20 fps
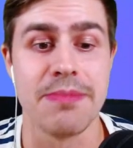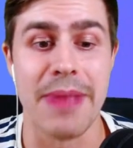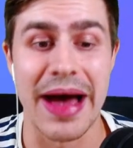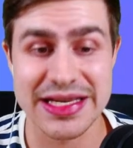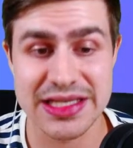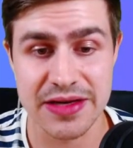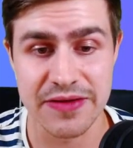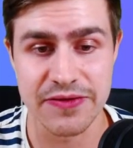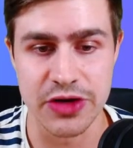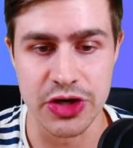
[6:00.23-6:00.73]

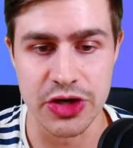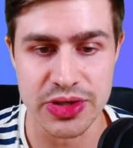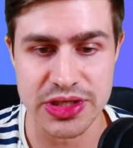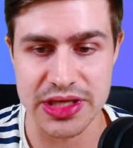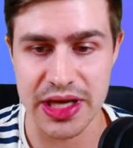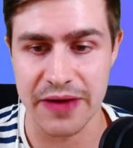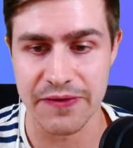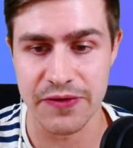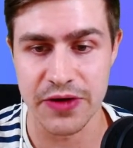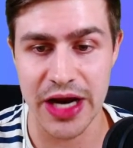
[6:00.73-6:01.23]
massive
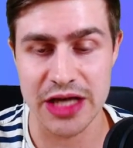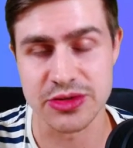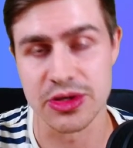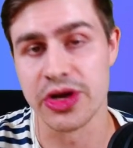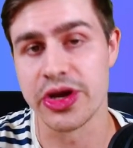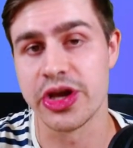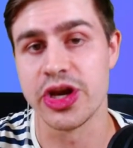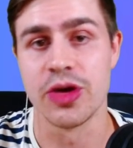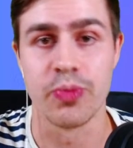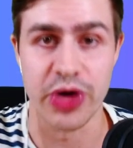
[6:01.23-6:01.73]
news if you guys are
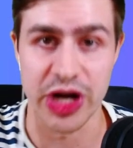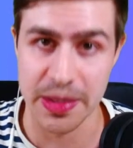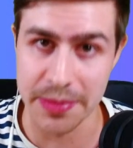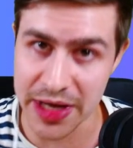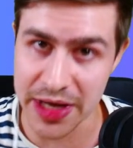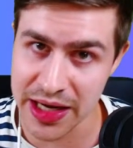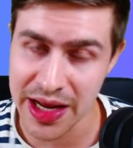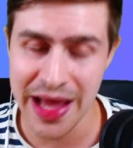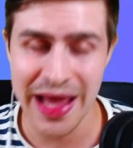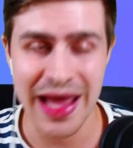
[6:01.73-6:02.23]
looking to bring him
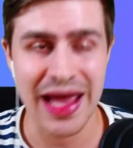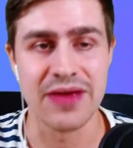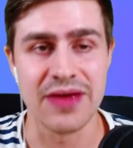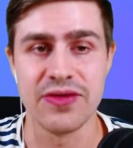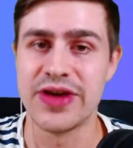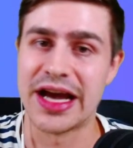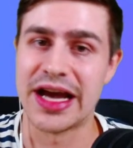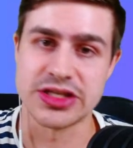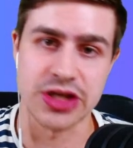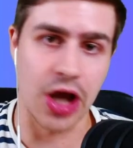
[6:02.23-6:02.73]
in. If
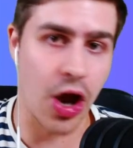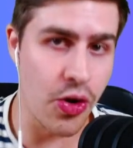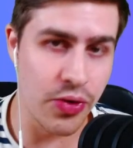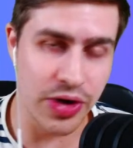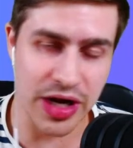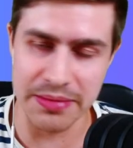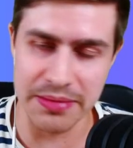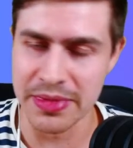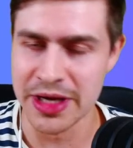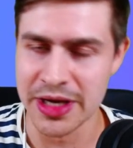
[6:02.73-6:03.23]
you guys
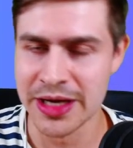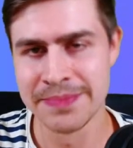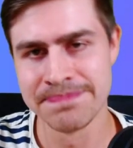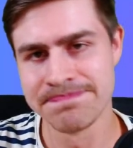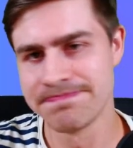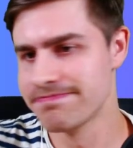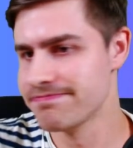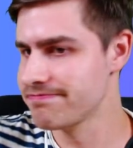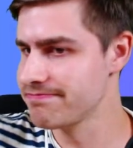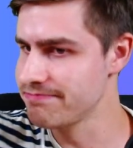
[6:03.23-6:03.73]
own him,
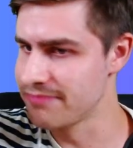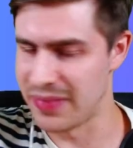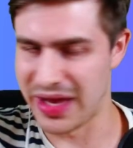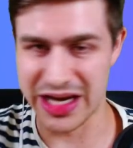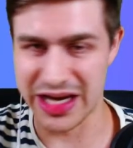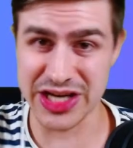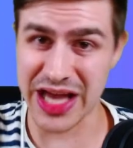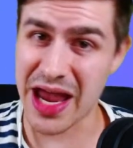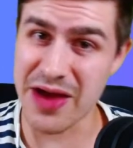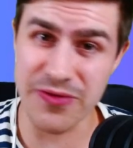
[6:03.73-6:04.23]
I
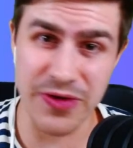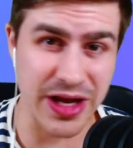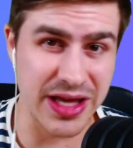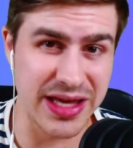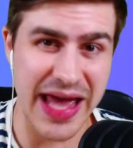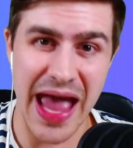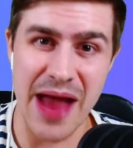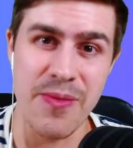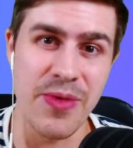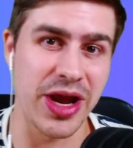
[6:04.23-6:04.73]
mean, just every
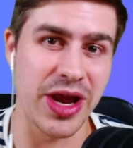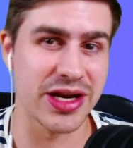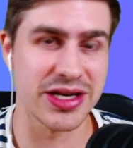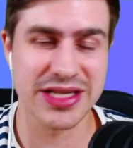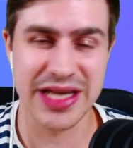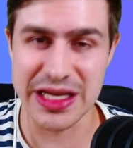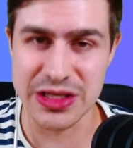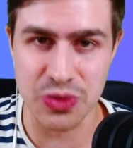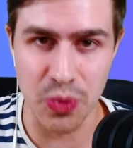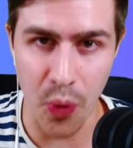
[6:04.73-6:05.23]
game week it
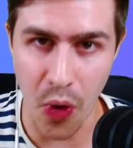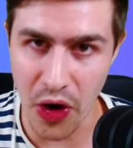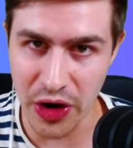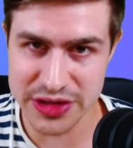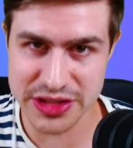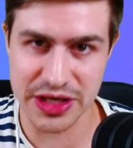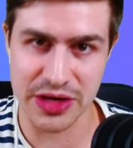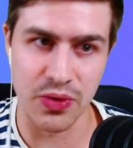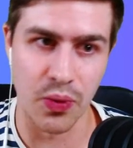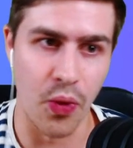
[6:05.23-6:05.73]
just gets
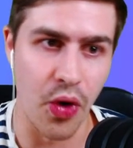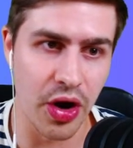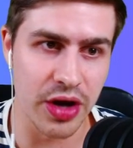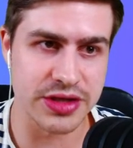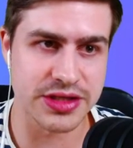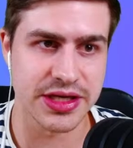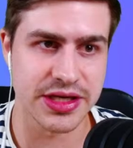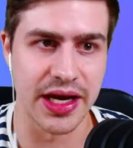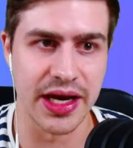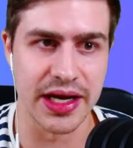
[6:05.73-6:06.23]
worse and
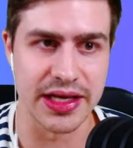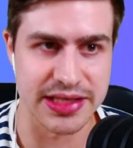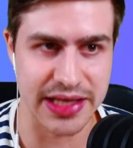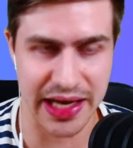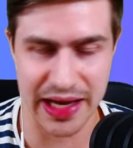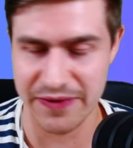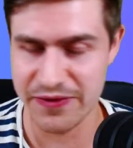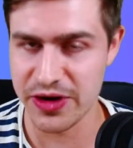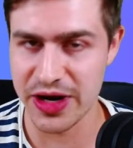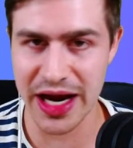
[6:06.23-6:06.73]
worse here. It's
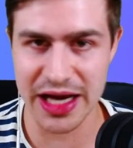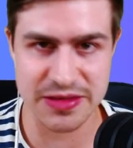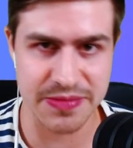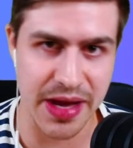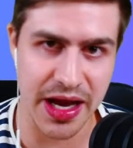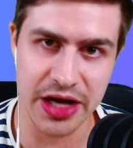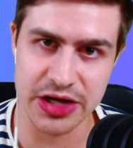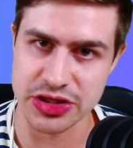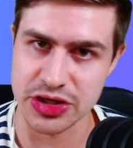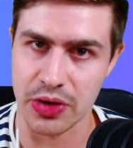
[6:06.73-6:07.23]
like if you guys
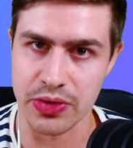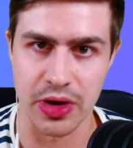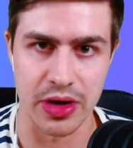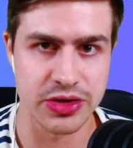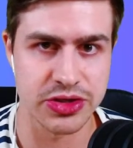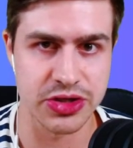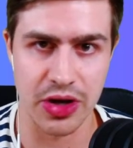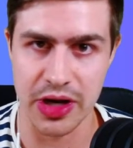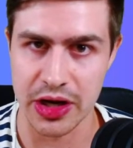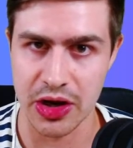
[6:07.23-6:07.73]
manage to hold on
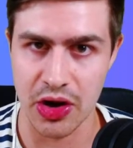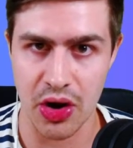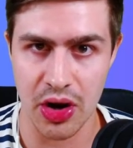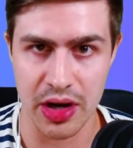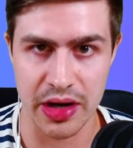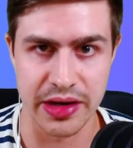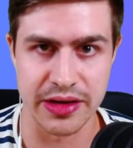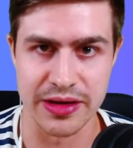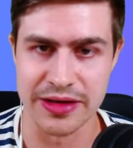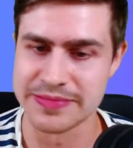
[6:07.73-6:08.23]
to Erling
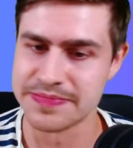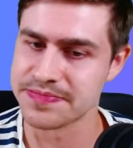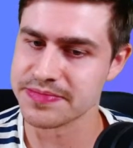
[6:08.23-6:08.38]
Haaland,